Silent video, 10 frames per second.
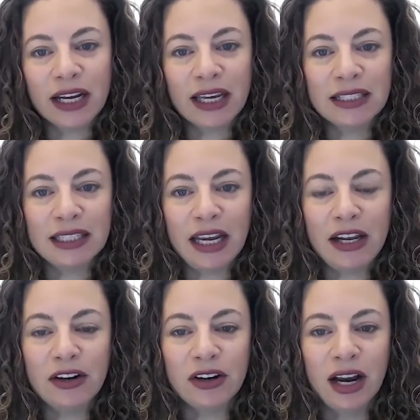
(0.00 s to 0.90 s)

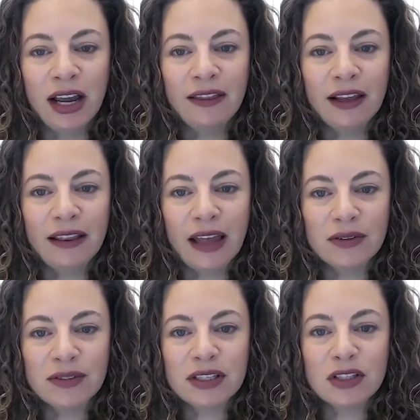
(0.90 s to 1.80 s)
container that
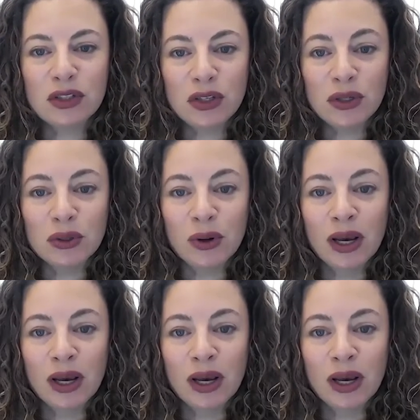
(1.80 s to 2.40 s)
allows us to